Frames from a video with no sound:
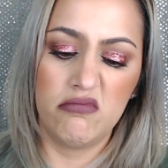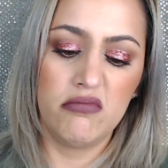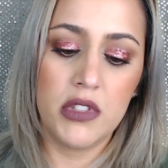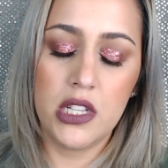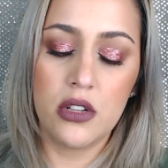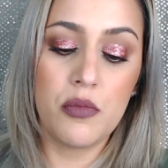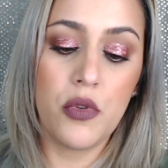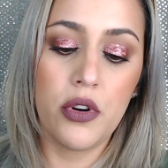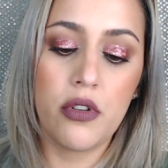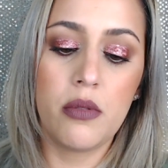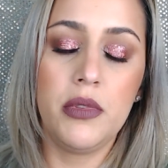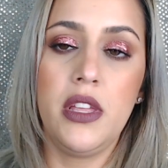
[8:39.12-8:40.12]
It's a little more
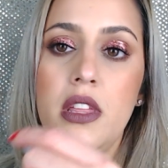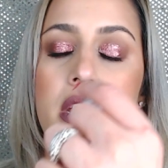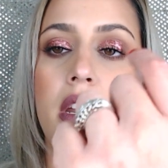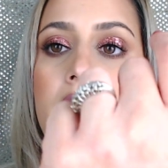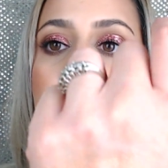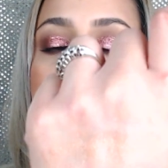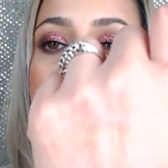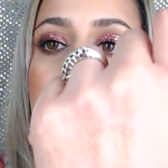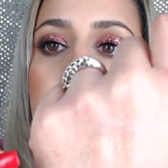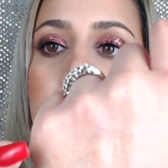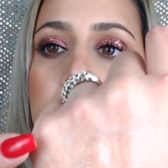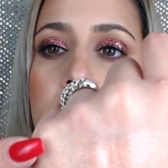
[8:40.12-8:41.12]
crumbly than I'd
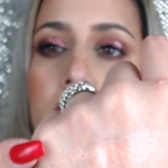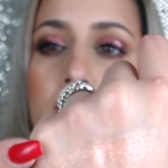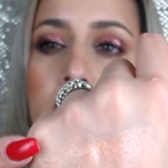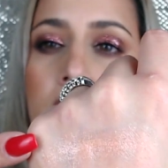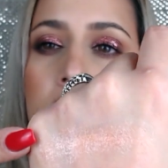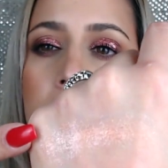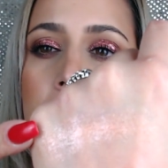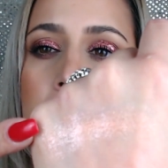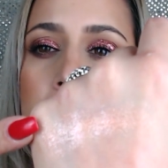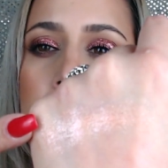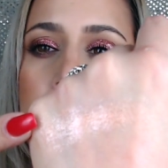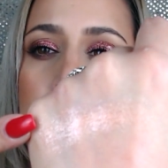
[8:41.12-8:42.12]
like.
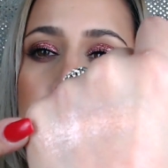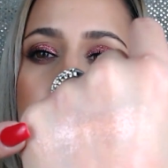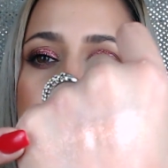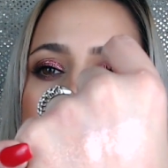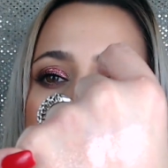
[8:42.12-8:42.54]
So that's